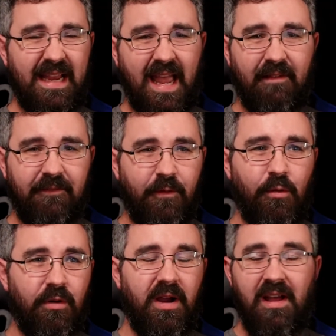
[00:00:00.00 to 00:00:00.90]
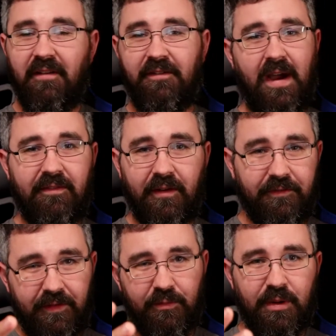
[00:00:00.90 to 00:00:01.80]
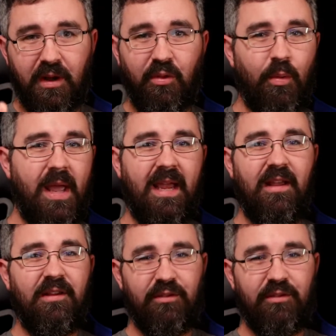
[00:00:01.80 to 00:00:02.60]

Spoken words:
I got 4, 5, a 5th one on the way.